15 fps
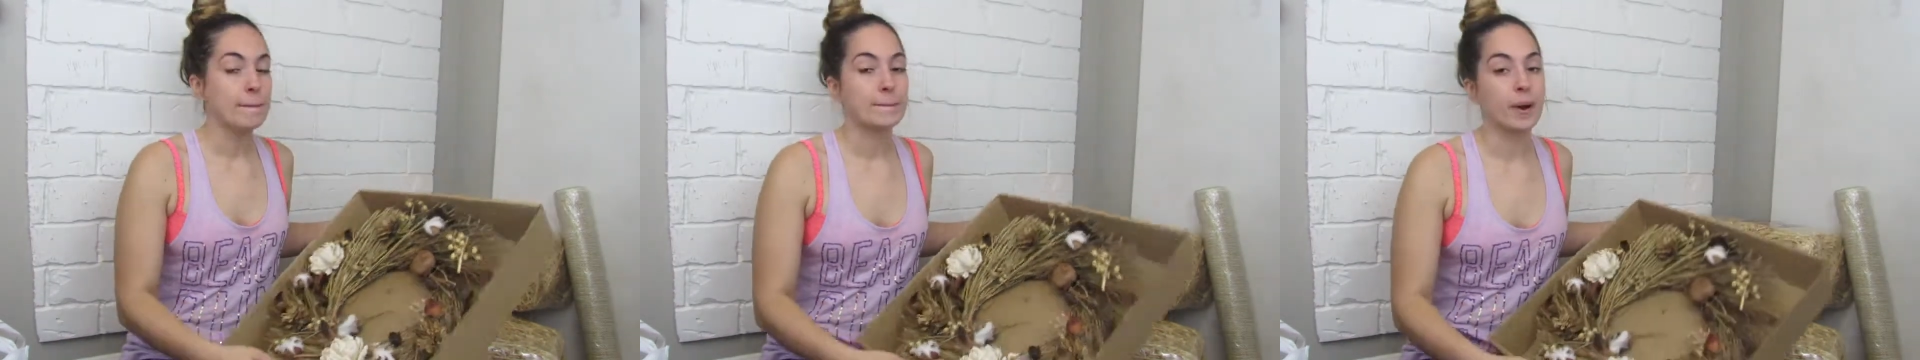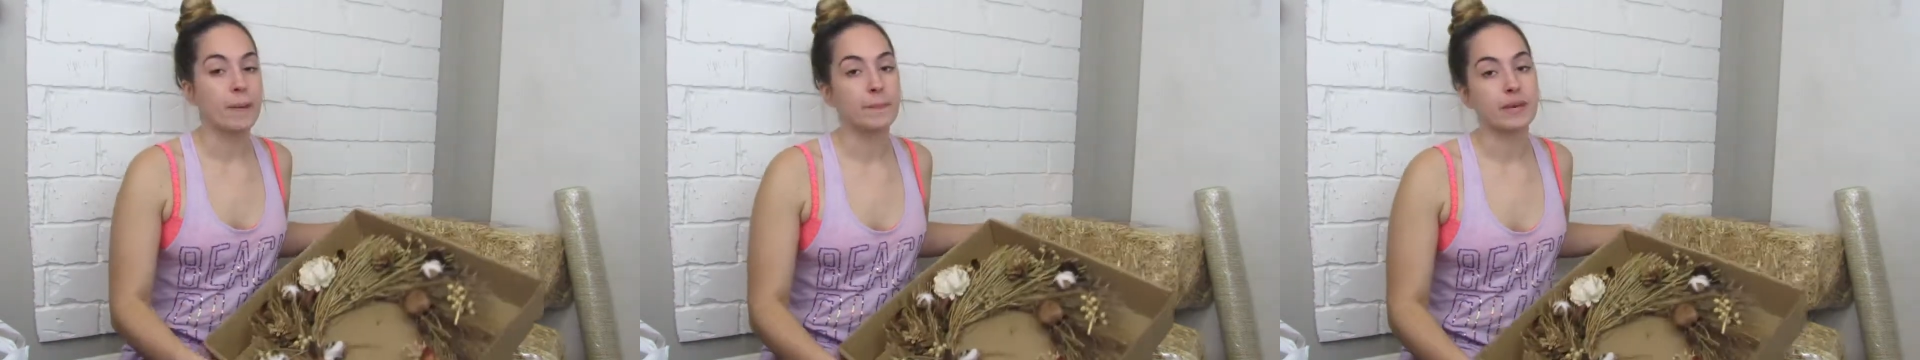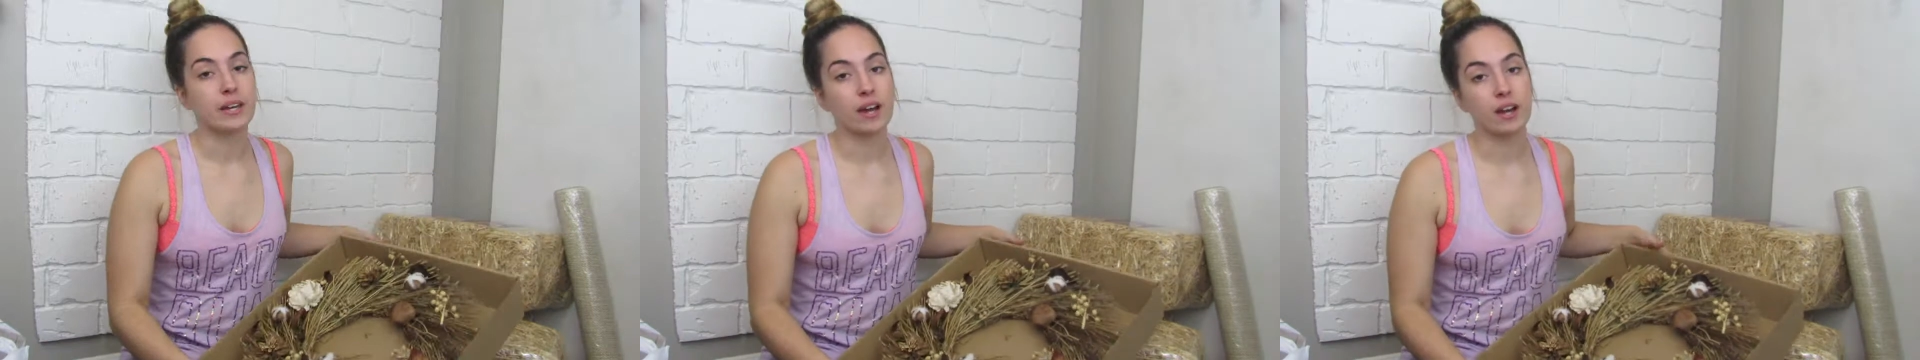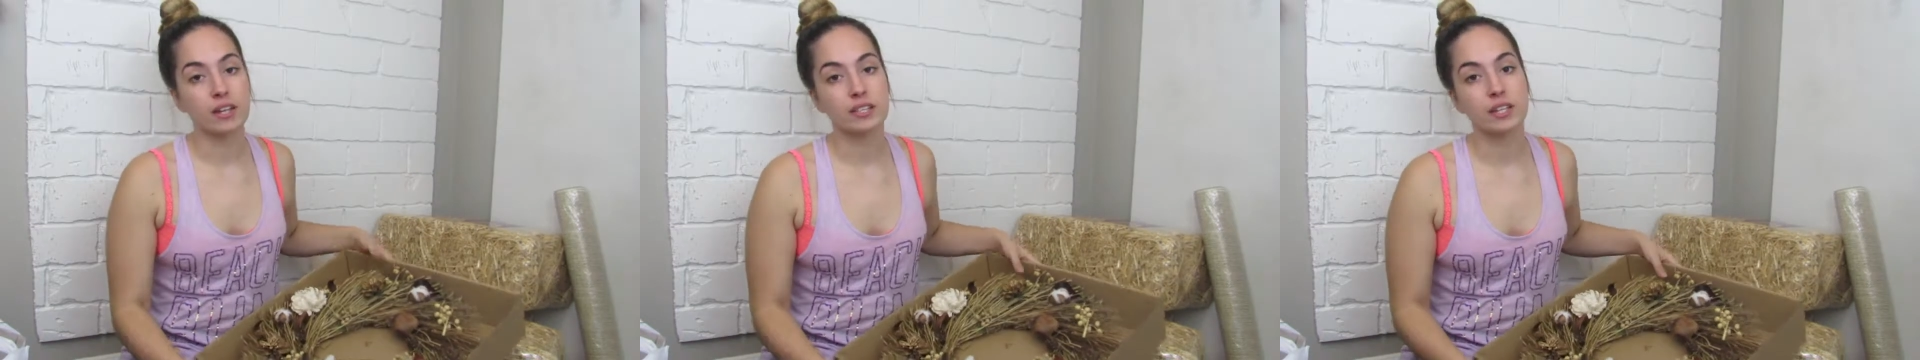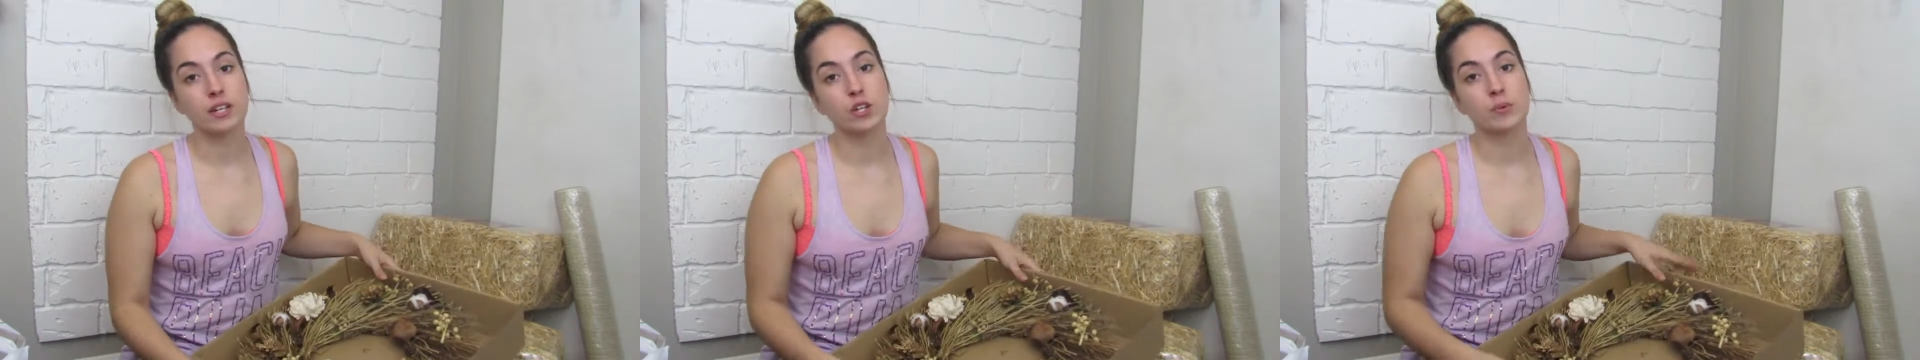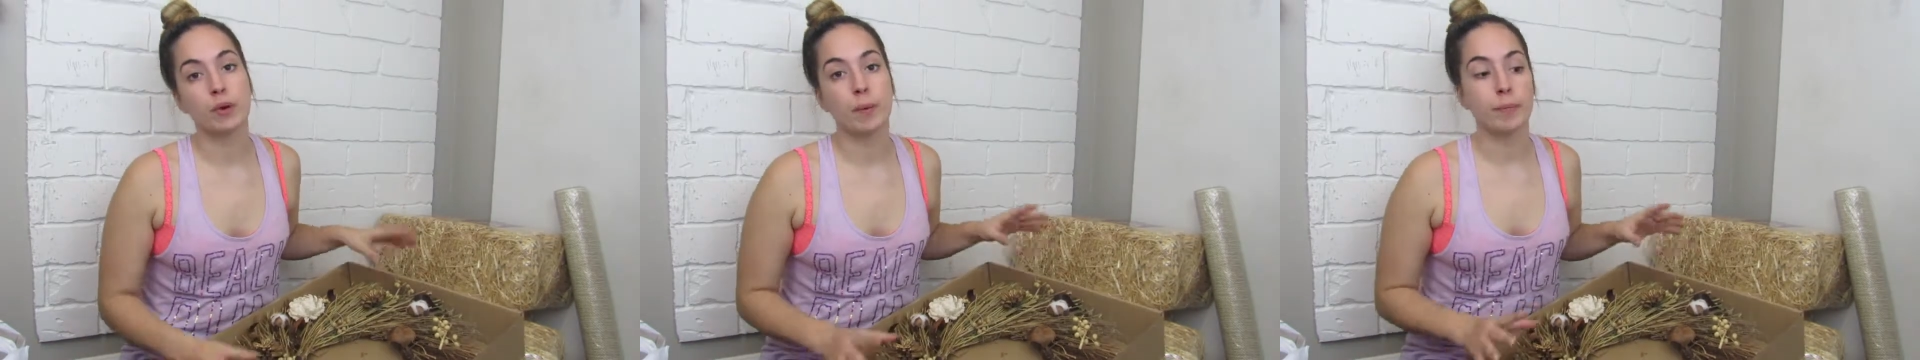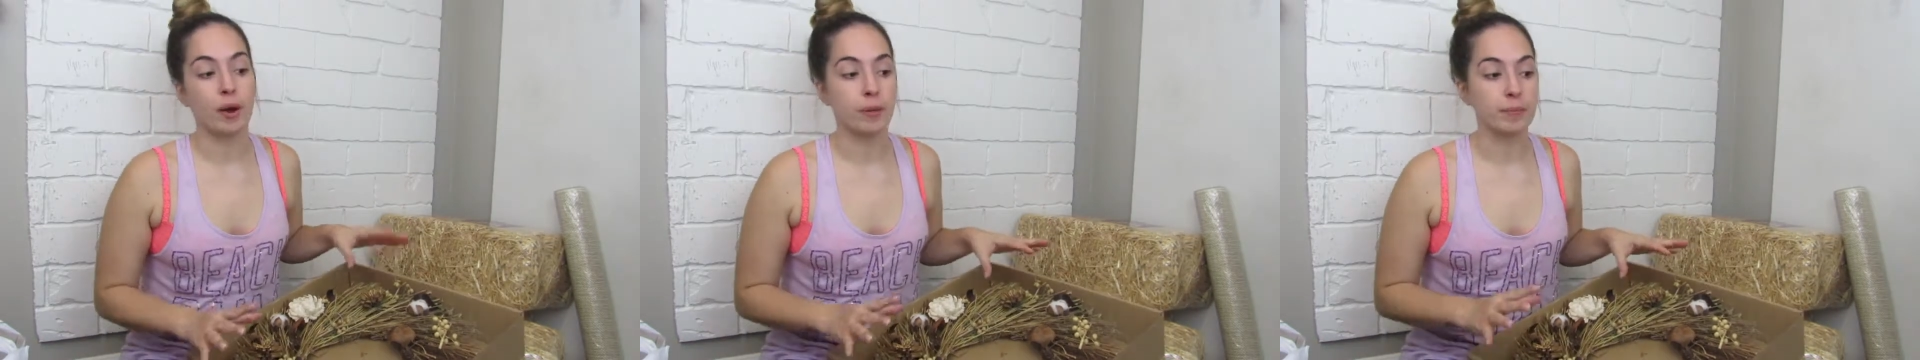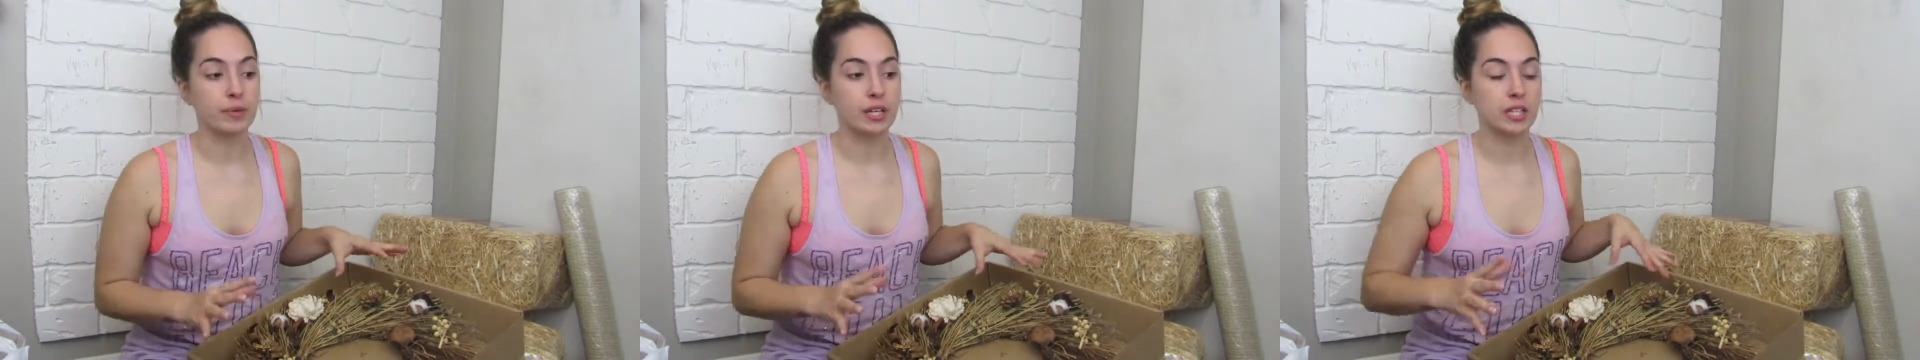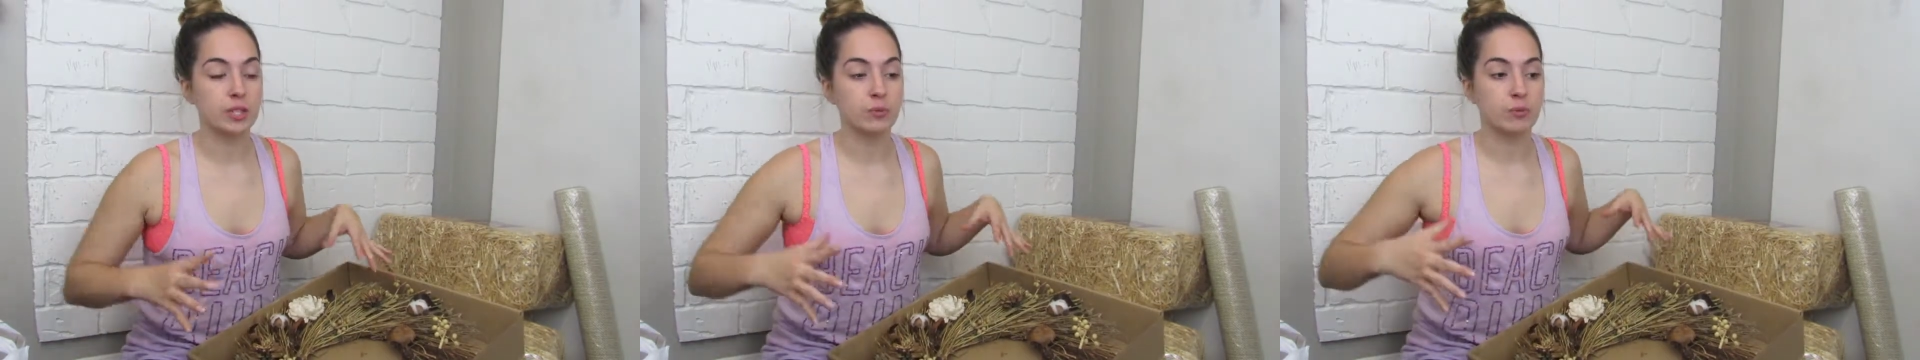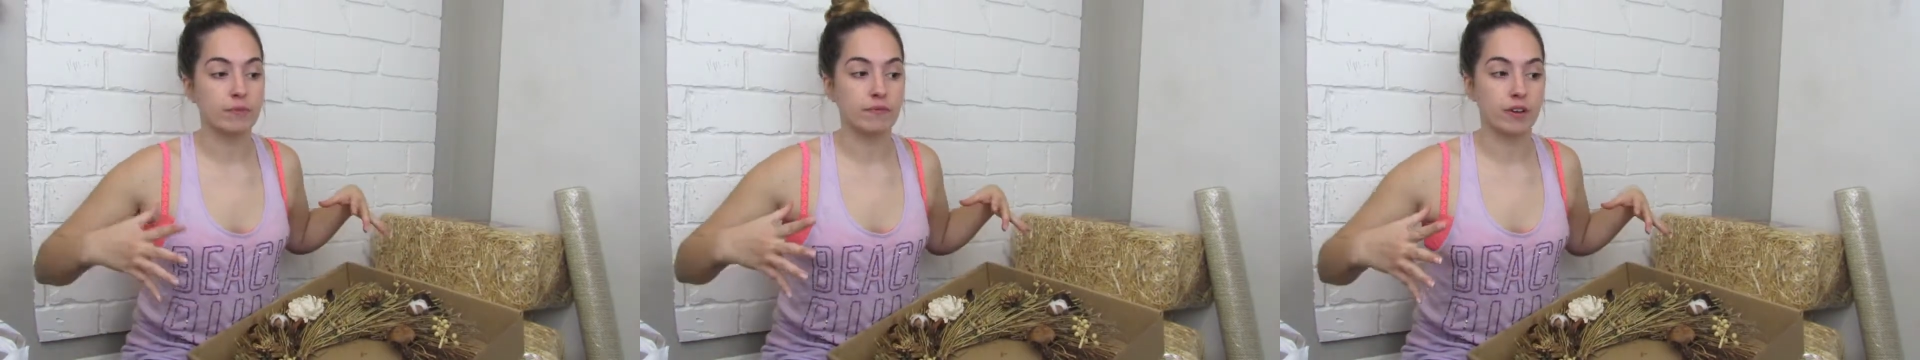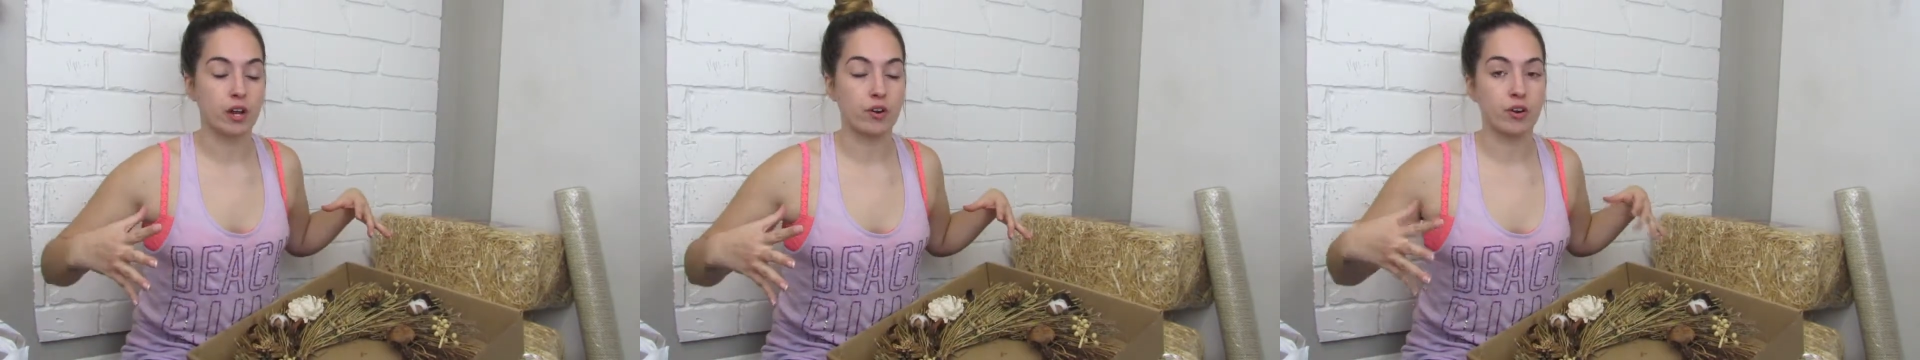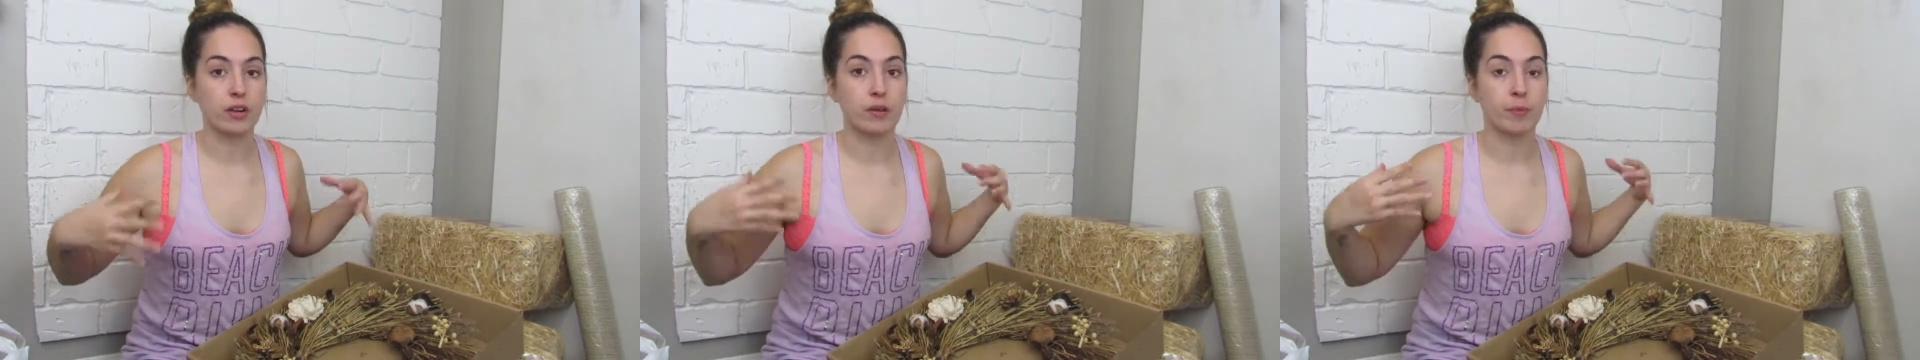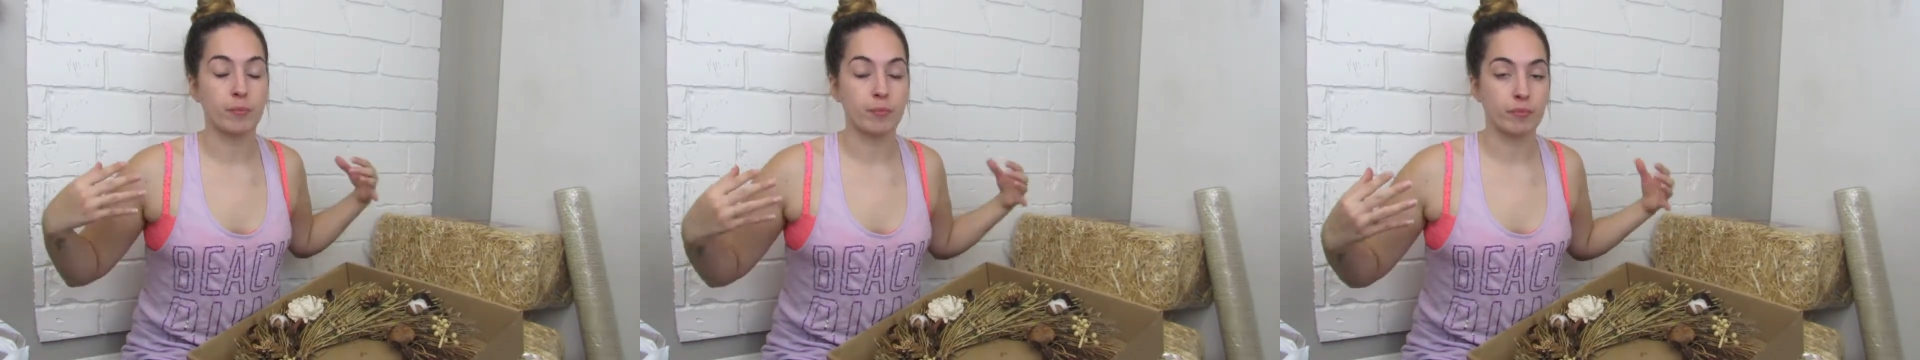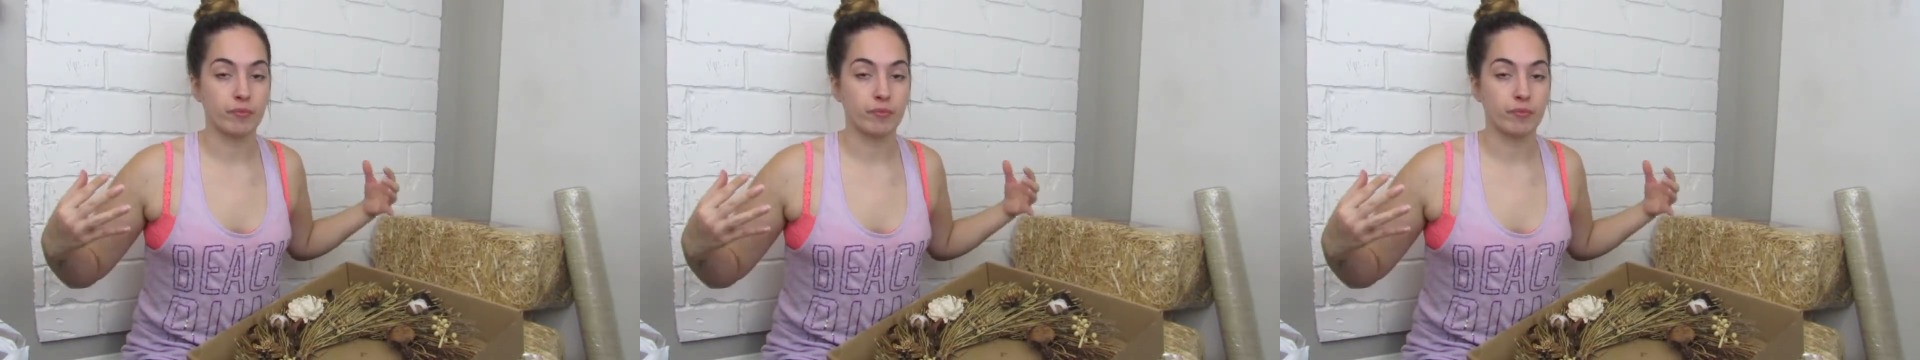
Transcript: But because I knew my pumpkins were very